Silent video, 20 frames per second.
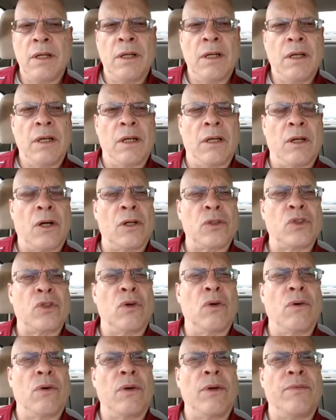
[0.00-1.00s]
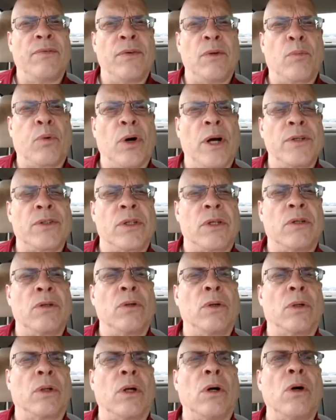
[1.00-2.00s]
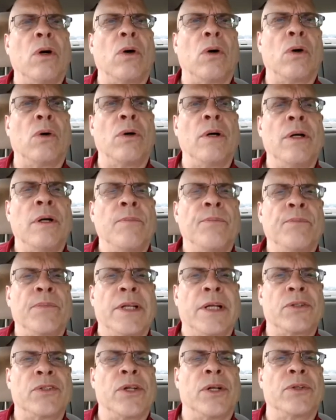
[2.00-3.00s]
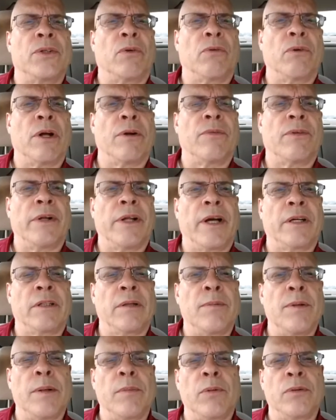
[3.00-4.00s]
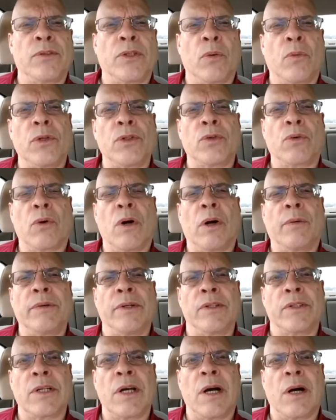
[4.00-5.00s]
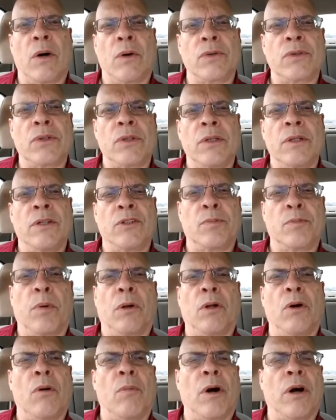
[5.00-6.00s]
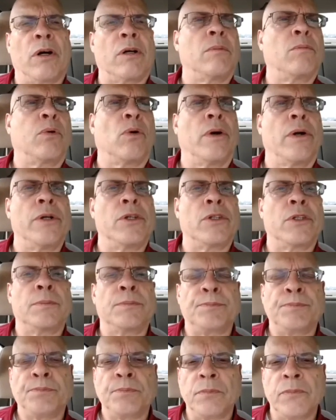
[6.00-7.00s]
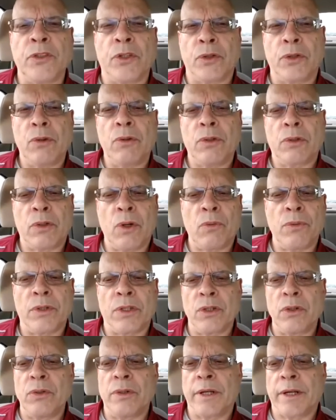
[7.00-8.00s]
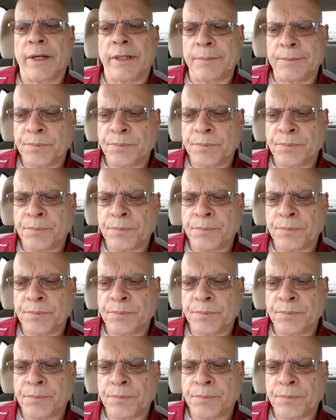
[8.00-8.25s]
And also, if you price it too low, that sends a red flag to people. Say, what's wrong with this house? It's below market price. So don't do that.